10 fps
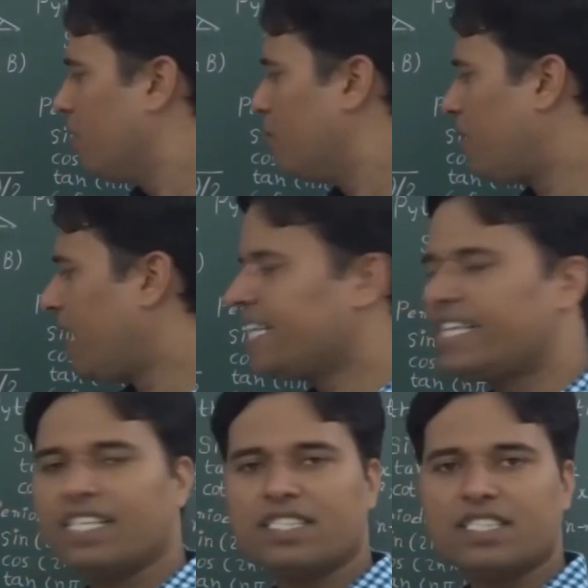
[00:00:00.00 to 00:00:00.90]

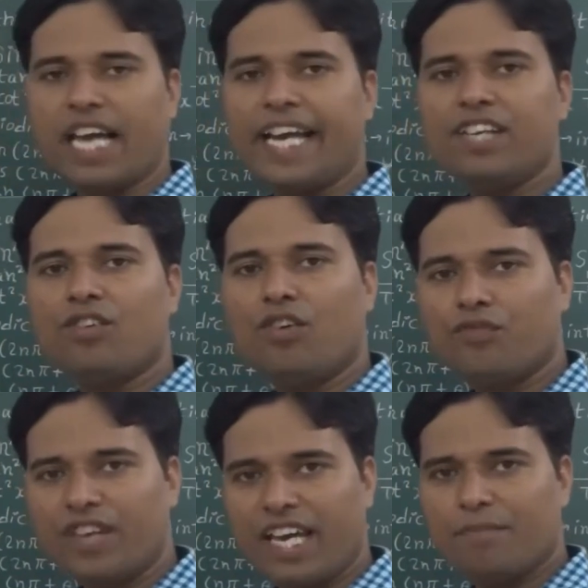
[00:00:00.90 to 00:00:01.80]
minus sine of
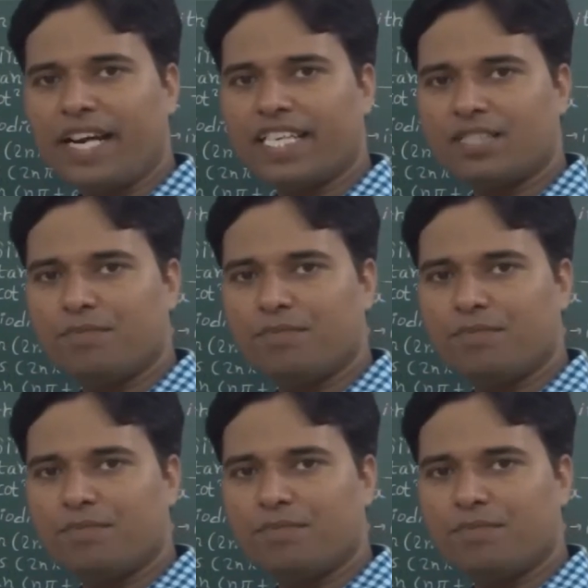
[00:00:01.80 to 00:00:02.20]
a minus